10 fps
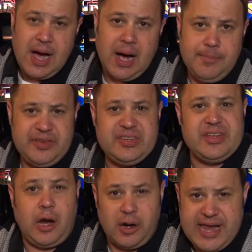Um, this is
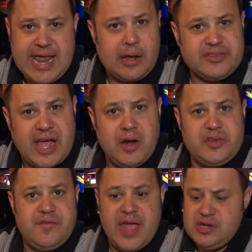an Arcade
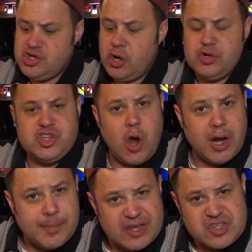Outsiders event. Joe,
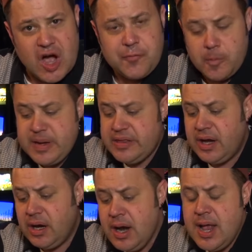Sean, and myself will be
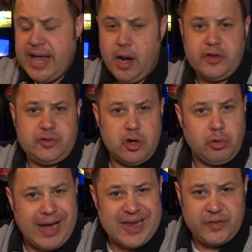there, and also
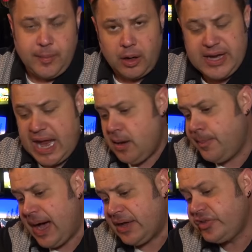Greg from Arcade
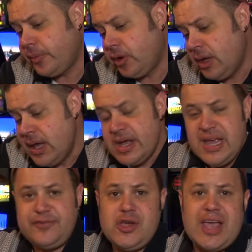Impossible.
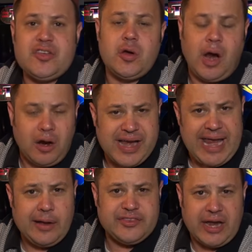If you guys go to
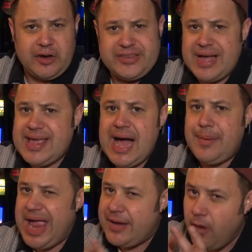
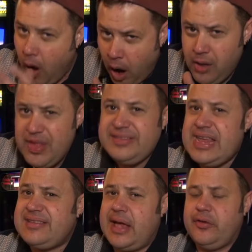arcadeoutsiders.com, I have all the
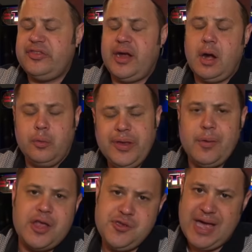details there. I really
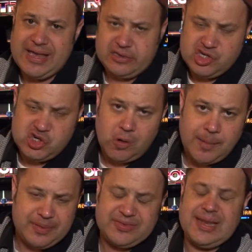want you guys to show
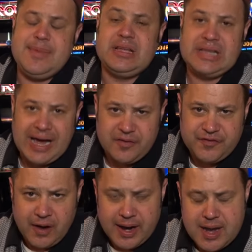up. It's going to be a lot of
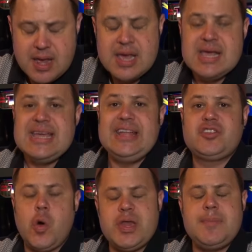fun. It's
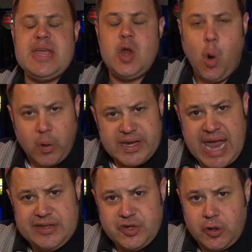going to be an
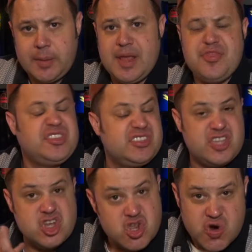arcade tournament tournament. This is
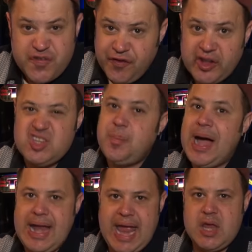the new Fun
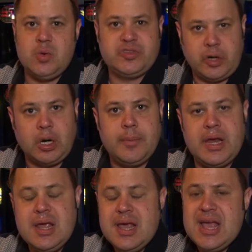Spot annual
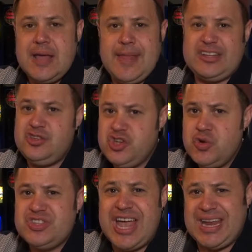tournament, and that's
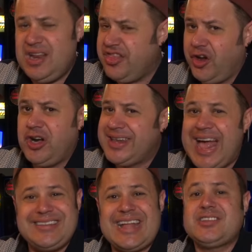June 2nd and 3rd. And
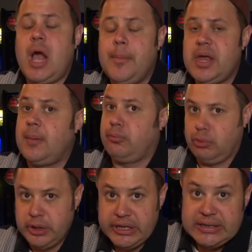guys, that's coming up
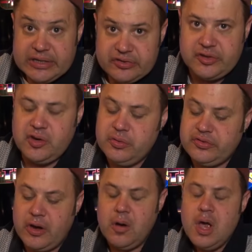really soon.
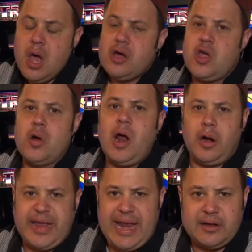So go to
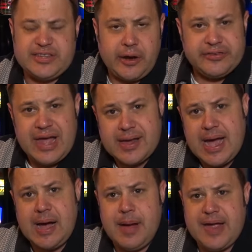
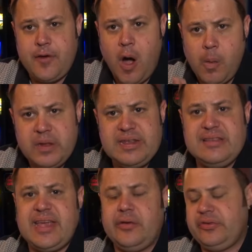arcadeoutsiders.com. I have all the
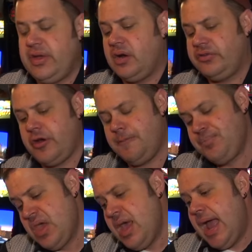details there. So
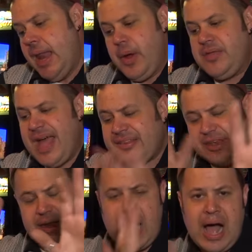anyway, that's
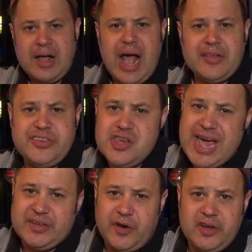it. I- will see you
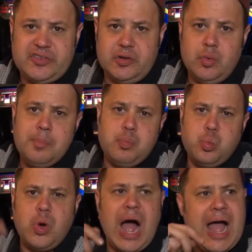guys very soon. We'll
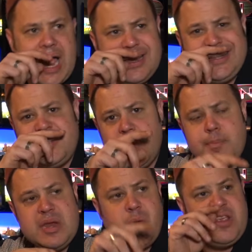I, like to do a
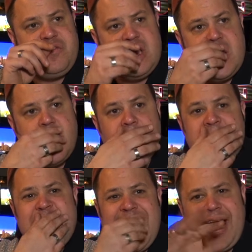midweek video.
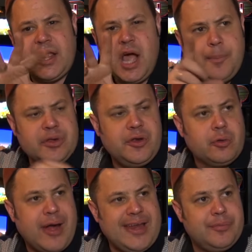I got a couple
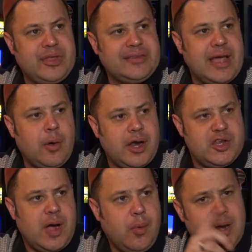little random things I want to
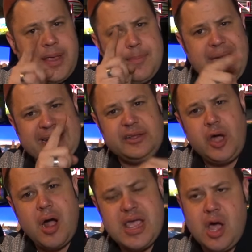do. I want to get back to
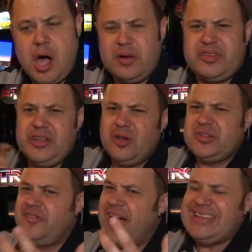Donkey Kong. There's a little
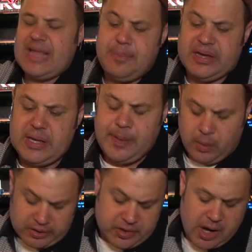device I picked up I
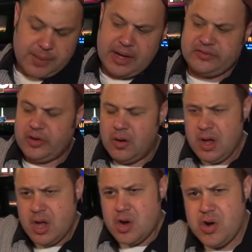want to talk about. So
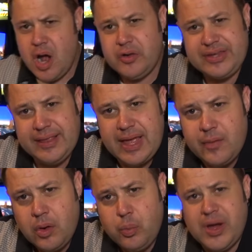who knows? And,
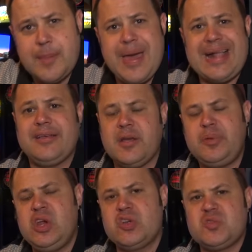and we'll, we'll, get back to
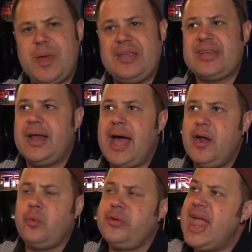computer space. I, I,
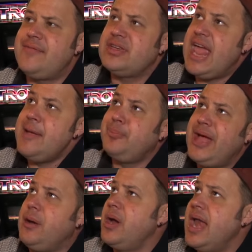don't really have a game
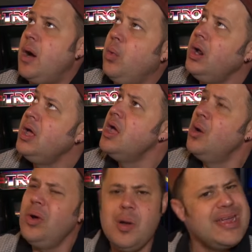plan right now. What
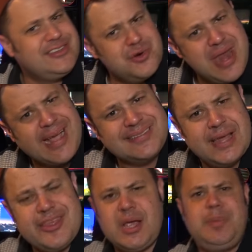what do we do next
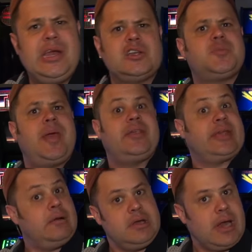on the computer space?
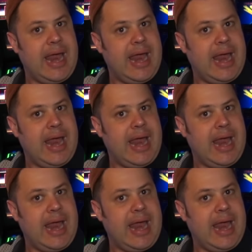I don't.